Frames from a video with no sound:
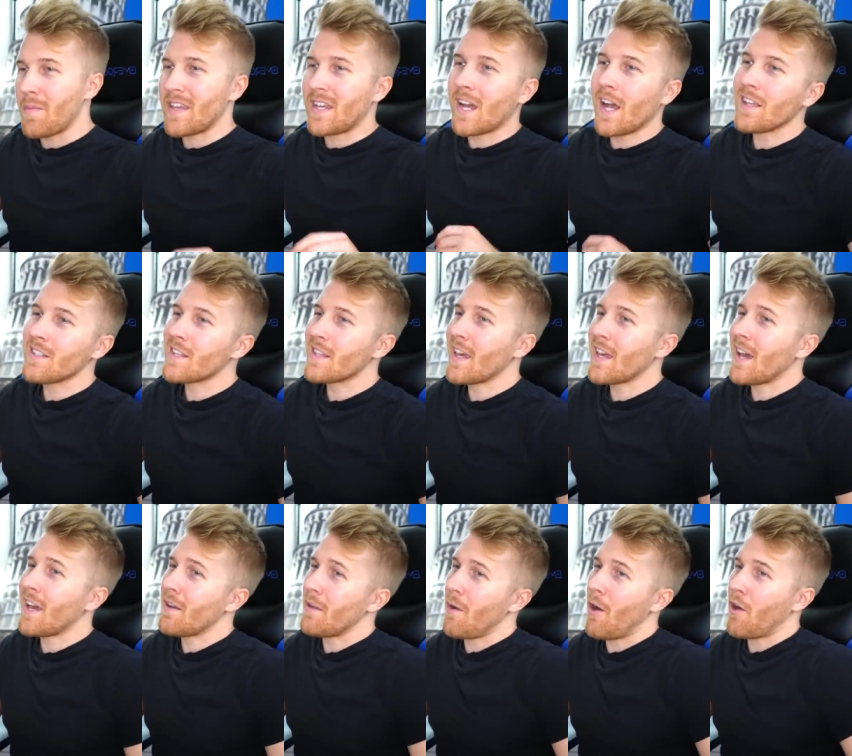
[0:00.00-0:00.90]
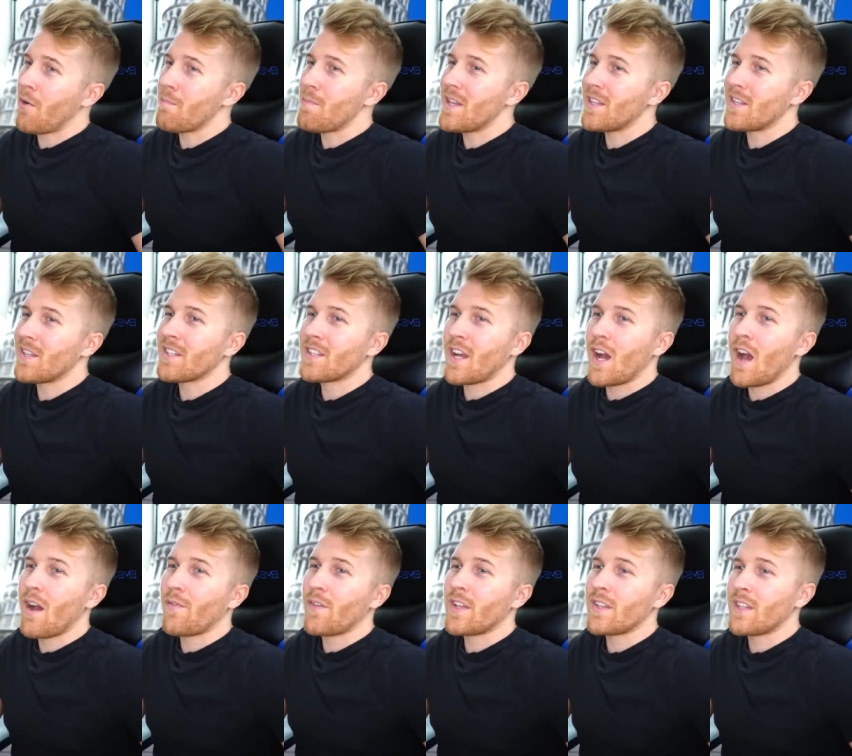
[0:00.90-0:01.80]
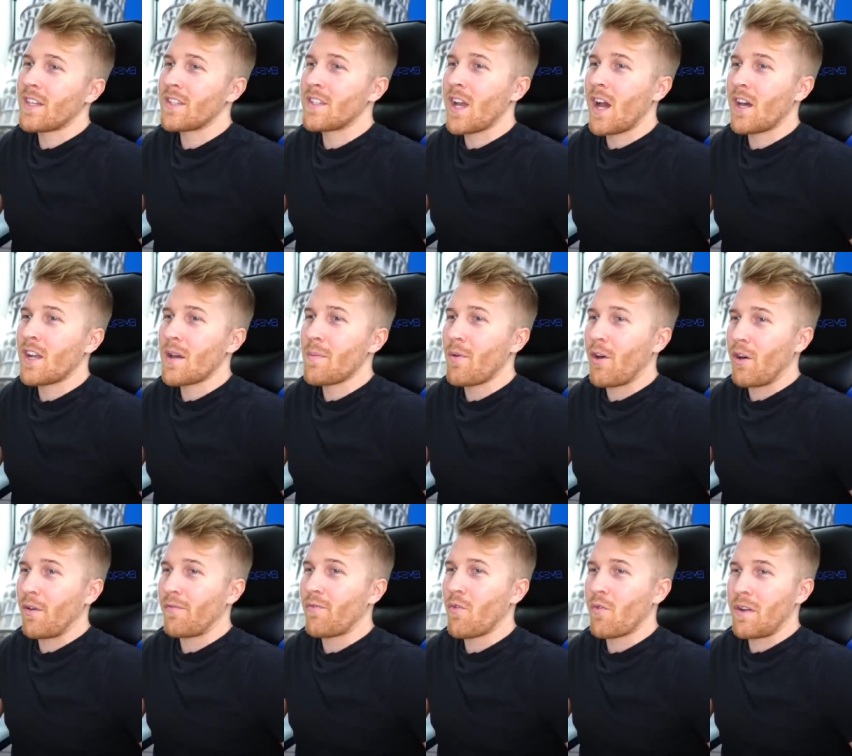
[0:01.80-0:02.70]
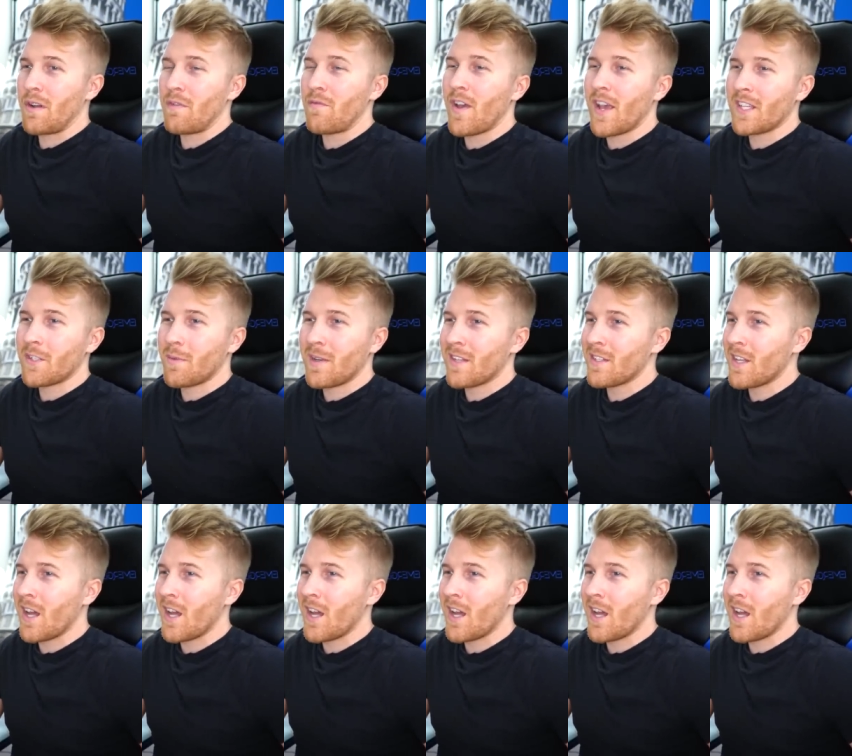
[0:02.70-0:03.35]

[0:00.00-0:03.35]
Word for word: because of that, our business confidence has gone up. Our foreign investment has